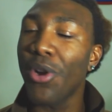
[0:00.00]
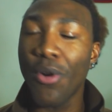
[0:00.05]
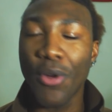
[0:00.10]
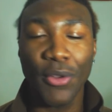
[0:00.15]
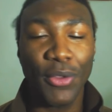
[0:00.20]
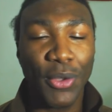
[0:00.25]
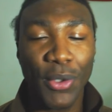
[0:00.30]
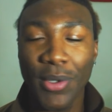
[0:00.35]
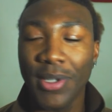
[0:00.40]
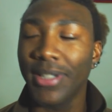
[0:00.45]

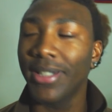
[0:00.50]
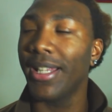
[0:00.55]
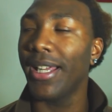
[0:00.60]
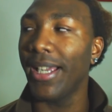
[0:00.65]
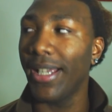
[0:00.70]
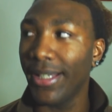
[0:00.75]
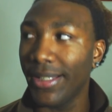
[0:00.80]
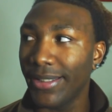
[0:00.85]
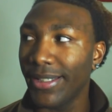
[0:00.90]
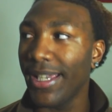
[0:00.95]
going through it
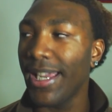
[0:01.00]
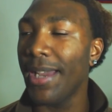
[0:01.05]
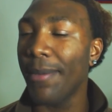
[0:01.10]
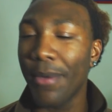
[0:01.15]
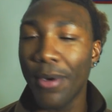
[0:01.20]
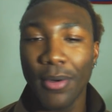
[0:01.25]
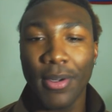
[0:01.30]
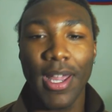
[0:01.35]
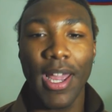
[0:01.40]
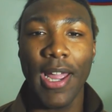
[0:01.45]
like,
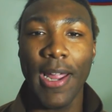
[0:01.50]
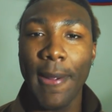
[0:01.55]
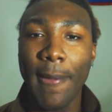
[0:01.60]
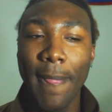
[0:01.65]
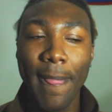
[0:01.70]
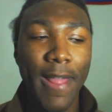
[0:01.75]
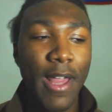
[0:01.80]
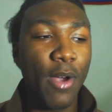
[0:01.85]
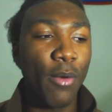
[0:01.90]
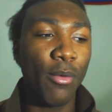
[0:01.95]
damn,
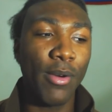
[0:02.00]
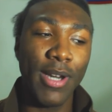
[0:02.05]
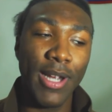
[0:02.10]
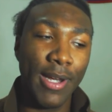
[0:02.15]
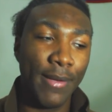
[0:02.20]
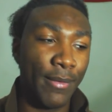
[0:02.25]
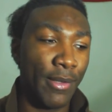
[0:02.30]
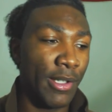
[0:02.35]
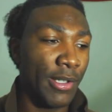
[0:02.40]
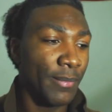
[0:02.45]
okay,
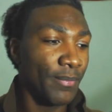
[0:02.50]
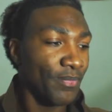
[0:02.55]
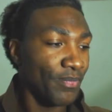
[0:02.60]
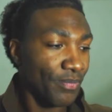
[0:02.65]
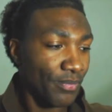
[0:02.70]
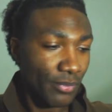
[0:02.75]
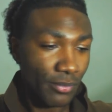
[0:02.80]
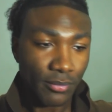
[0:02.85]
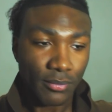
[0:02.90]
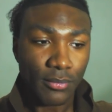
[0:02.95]
whatever.
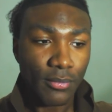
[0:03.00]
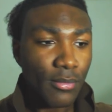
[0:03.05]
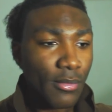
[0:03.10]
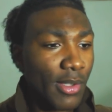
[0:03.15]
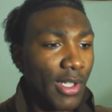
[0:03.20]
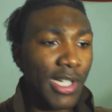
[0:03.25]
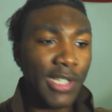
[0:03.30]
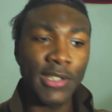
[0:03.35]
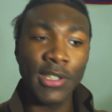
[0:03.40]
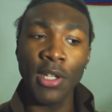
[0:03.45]

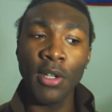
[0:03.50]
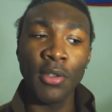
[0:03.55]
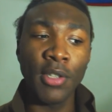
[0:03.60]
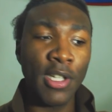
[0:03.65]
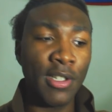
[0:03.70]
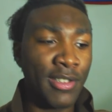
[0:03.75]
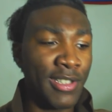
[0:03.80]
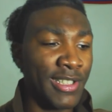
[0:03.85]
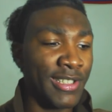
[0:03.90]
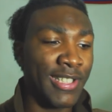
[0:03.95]
So
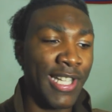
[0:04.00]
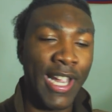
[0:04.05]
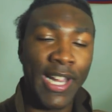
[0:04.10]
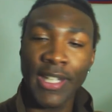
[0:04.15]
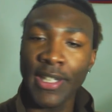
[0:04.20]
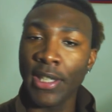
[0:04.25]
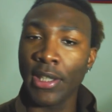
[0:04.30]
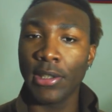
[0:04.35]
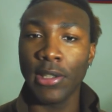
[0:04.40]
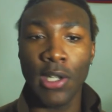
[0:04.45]
they're just
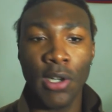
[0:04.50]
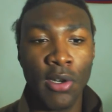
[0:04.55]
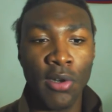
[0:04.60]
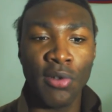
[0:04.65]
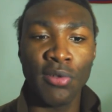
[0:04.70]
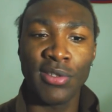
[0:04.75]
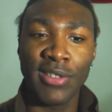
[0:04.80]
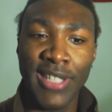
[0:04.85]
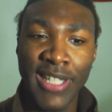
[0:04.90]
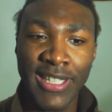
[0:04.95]
taking the
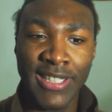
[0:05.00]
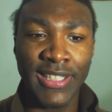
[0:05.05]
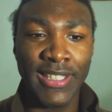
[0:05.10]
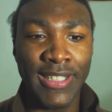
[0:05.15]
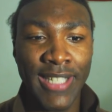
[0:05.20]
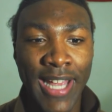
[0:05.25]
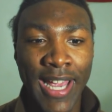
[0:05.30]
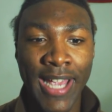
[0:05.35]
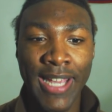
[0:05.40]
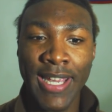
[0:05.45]
clothes, this
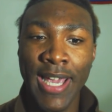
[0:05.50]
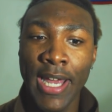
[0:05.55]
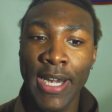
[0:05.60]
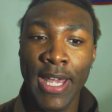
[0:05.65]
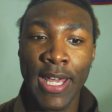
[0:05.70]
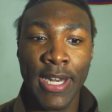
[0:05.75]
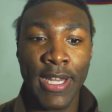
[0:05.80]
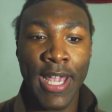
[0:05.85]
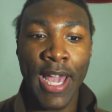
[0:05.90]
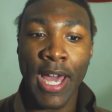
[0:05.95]
and that,
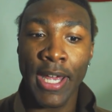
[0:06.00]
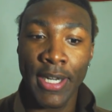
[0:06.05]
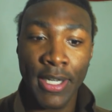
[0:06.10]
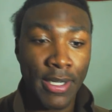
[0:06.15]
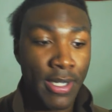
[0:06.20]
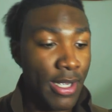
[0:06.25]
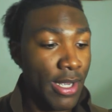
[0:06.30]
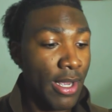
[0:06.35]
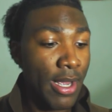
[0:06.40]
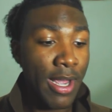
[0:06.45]
yada, yada,
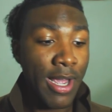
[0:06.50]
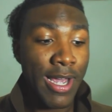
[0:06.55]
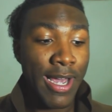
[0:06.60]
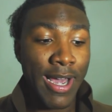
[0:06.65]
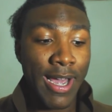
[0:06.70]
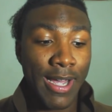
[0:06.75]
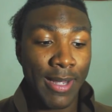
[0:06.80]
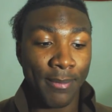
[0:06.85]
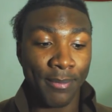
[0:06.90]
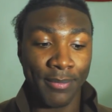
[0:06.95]
yada.
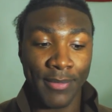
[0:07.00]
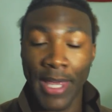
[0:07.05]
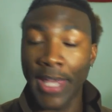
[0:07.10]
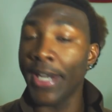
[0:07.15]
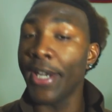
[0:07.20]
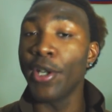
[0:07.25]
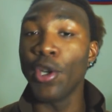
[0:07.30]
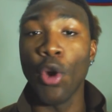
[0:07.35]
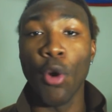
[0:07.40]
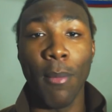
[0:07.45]

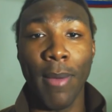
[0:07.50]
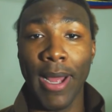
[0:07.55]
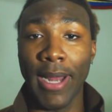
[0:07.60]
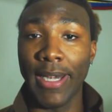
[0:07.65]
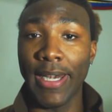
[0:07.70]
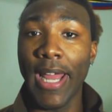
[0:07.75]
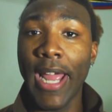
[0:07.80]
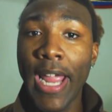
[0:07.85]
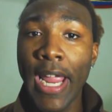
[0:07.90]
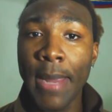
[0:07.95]
They didn't know
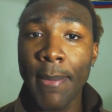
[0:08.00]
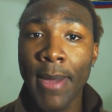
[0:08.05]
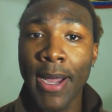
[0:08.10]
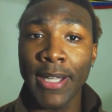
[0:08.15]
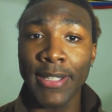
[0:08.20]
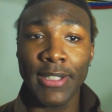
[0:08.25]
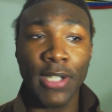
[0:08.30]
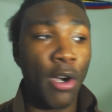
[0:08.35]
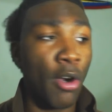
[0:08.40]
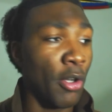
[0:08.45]
my name.
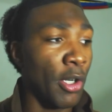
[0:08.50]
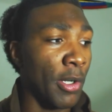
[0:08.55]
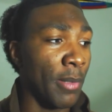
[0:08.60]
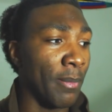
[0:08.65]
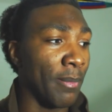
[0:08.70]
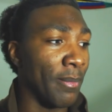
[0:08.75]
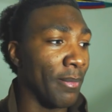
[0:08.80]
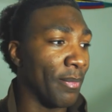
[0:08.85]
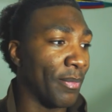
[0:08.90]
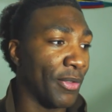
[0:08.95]
I told
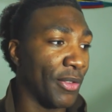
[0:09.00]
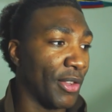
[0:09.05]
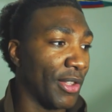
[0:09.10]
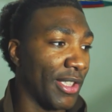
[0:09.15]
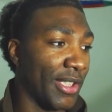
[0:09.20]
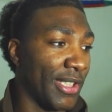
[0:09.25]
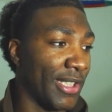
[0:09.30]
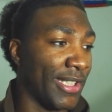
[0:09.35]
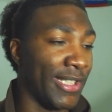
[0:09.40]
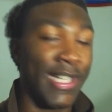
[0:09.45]
them
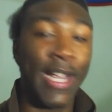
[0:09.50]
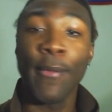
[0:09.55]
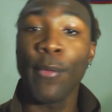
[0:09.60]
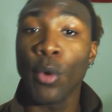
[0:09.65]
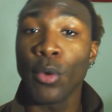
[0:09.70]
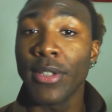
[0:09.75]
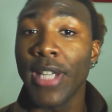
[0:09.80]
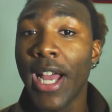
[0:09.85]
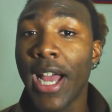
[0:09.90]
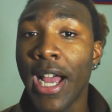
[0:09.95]

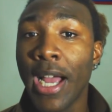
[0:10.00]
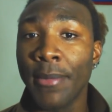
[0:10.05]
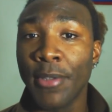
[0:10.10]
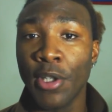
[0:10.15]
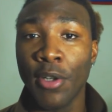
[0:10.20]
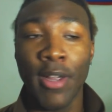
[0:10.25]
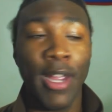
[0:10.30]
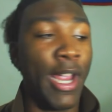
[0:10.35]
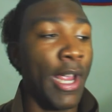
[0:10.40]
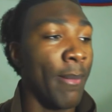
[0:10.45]
several
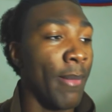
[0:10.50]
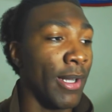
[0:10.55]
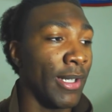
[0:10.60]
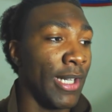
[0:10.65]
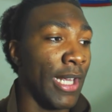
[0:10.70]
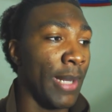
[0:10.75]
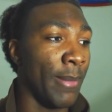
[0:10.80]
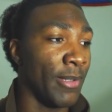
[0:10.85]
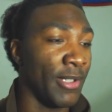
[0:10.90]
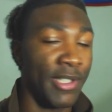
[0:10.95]
times, hey,
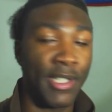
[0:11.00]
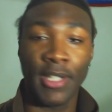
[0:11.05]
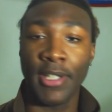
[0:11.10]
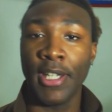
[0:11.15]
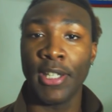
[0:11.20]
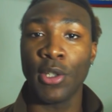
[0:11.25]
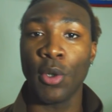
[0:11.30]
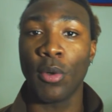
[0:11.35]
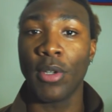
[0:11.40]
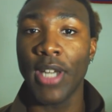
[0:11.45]
my name is
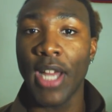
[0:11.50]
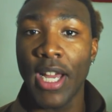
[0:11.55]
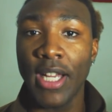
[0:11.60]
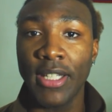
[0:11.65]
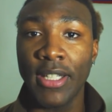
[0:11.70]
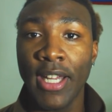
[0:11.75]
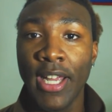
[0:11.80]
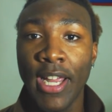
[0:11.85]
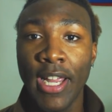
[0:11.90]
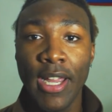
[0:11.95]
Negrito
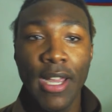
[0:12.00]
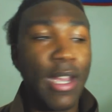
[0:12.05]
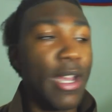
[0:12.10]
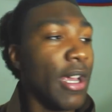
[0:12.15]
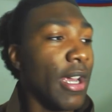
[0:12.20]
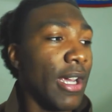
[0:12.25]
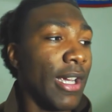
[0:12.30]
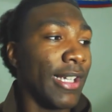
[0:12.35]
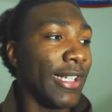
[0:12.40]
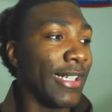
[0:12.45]
Grande.
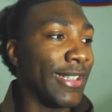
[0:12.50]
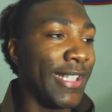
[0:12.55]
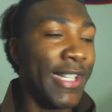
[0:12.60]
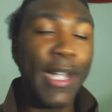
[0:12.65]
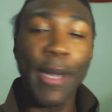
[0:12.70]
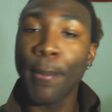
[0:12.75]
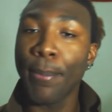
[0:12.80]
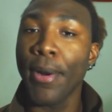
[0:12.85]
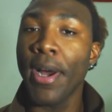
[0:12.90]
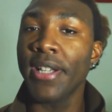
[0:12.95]

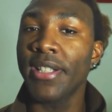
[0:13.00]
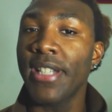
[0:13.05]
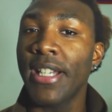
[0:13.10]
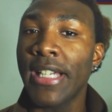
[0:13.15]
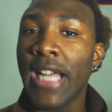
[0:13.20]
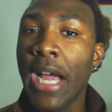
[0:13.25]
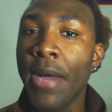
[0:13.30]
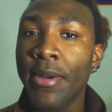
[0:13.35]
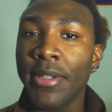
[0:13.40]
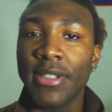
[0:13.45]
The
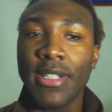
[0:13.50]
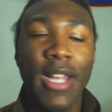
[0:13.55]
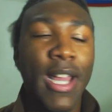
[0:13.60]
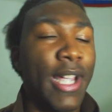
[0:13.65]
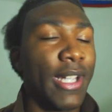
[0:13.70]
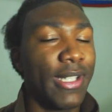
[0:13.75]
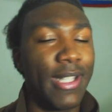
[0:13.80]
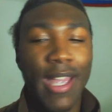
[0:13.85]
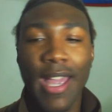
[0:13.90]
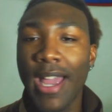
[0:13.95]
impression I got was
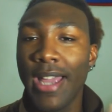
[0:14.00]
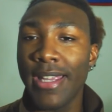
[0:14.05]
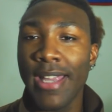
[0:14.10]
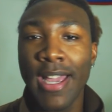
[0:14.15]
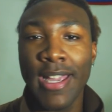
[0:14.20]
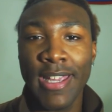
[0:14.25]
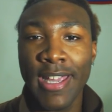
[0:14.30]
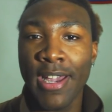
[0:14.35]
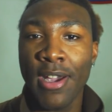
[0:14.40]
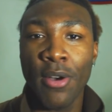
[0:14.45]
like,
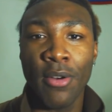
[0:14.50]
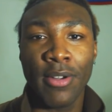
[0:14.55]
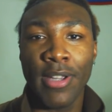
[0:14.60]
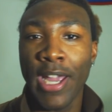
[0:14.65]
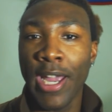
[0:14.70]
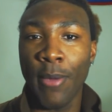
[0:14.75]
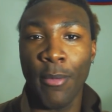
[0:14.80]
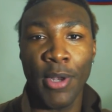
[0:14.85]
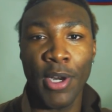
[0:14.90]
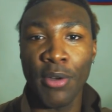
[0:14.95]
yeah,
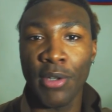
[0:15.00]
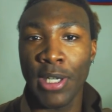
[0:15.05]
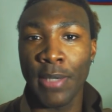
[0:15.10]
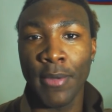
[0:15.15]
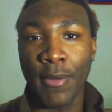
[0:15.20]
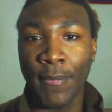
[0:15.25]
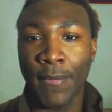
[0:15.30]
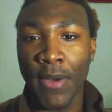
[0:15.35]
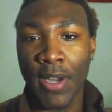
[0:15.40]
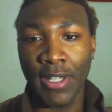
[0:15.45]
okay, we don't
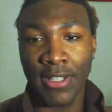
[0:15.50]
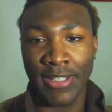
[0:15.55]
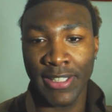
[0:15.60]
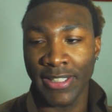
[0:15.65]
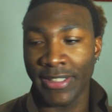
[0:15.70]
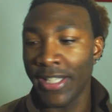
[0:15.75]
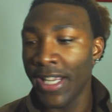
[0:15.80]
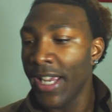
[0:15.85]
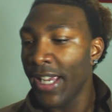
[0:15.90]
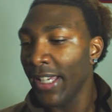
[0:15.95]
give a fuck.
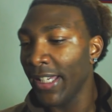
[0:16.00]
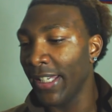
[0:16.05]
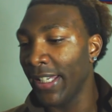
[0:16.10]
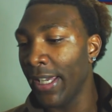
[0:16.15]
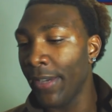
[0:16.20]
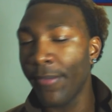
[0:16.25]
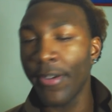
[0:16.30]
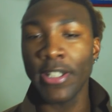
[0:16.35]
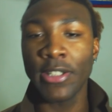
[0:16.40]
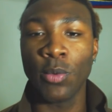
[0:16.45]
Just
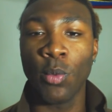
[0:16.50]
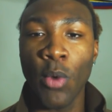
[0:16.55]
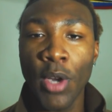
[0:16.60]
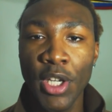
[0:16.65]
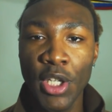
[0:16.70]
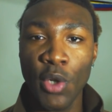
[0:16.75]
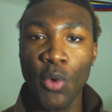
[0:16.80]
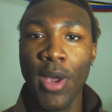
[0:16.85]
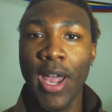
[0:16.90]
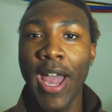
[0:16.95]
give us
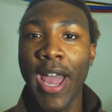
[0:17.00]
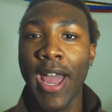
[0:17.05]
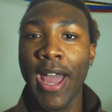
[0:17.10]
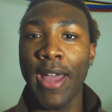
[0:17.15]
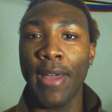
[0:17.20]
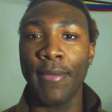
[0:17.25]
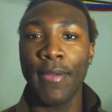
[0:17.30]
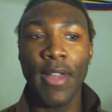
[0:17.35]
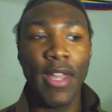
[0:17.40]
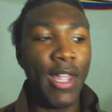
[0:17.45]
what you
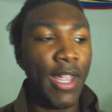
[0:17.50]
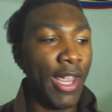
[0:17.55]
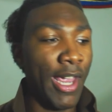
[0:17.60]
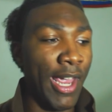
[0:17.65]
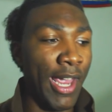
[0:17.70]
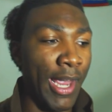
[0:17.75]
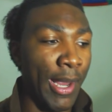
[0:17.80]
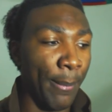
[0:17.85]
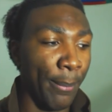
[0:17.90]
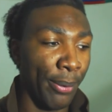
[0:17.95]
have
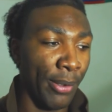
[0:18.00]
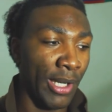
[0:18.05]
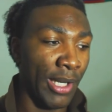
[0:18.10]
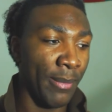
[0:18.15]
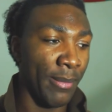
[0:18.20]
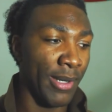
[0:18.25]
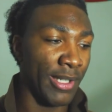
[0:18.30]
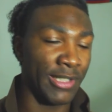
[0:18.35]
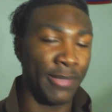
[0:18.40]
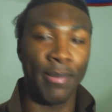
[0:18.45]
and
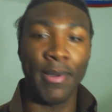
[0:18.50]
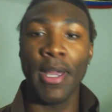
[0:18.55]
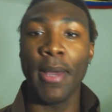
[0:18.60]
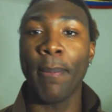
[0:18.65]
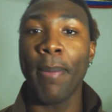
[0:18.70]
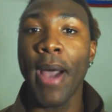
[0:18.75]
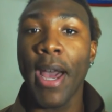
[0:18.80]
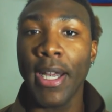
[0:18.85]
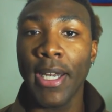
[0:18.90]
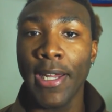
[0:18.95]
pretty much
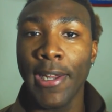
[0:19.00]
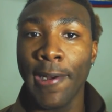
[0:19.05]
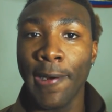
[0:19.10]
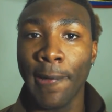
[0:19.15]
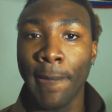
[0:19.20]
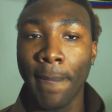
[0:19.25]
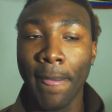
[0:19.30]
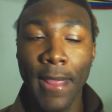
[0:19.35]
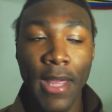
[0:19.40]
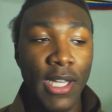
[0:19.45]
be up out of
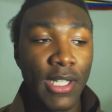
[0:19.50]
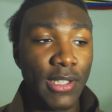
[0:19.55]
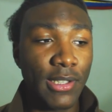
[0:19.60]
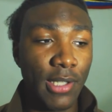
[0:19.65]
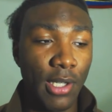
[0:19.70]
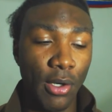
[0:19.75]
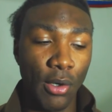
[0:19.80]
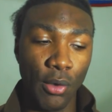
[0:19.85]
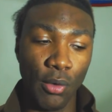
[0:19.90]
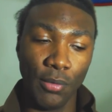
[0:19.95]
here.
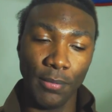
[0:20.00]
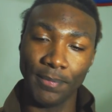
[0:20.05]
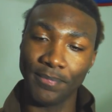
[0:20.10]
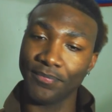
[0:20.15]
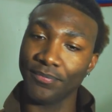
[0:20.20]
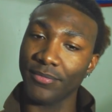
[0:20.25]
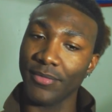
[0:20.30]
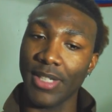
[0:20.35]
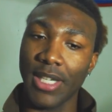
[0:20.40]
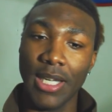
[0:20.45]
So
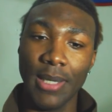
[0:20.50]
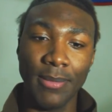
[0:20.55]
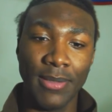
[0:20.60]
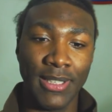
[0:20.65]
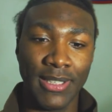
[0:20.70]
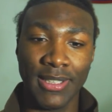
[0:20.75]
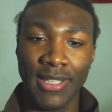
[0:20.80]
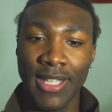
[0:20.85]
I'm